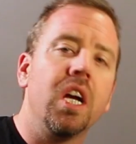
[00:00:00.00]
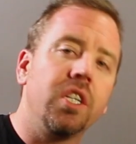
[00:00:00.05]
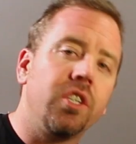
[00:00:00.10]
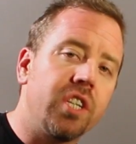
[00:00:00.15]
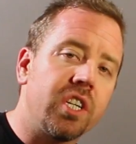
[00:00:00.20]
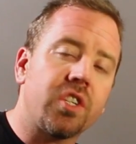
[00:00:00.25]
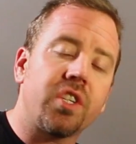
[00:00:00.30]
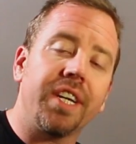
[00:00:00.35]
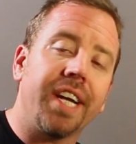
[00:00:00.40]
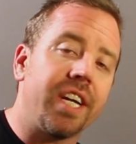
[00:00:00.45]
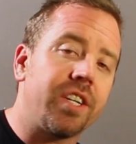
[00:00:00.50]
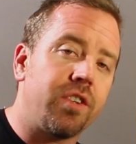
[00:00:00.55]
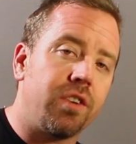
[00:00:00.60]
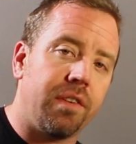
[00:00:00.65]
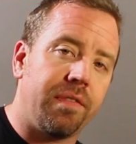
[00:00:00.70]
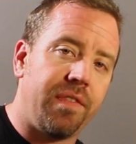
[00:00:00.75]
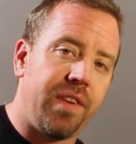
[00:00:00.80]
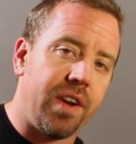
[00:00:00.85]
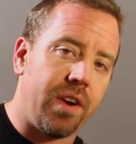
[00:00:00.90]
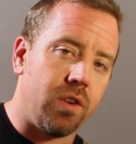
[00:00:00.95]
just to get
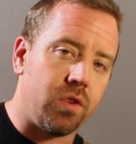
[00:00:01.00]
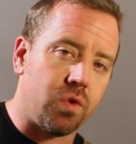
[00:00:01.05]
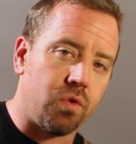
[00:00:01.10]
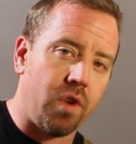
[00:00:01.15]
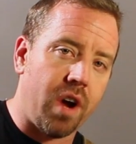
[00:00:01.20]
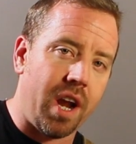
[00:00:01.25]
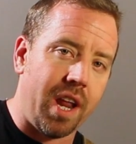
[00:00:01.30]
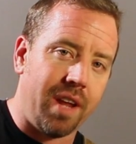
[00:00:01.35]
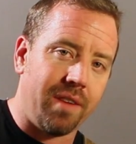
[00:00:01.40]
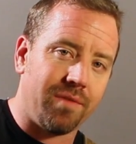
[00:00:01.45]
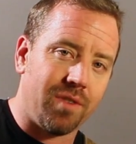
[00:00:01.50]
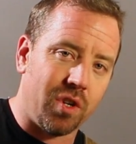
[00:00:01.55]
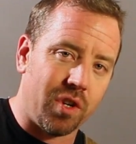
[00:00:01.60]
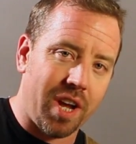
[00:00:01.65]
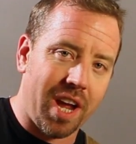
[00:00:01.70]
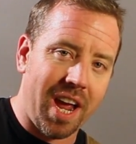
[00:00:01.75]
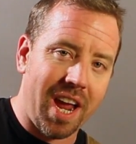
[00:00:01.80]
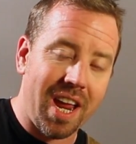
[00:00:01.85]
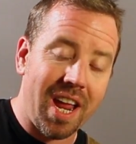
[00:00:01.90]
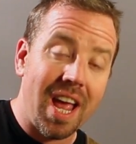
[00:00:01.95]
your fingers ready,
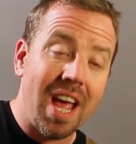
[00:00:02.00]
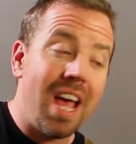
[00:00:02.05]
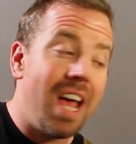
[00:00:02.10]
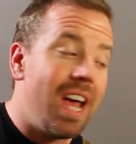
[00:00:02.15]
okay?